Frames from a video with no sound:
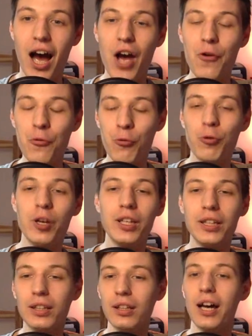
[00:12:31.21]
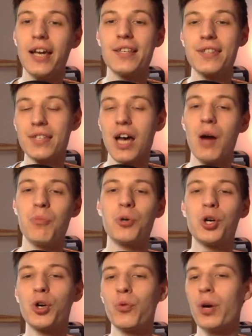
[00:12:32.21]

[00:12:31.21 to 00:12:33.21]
I really like summer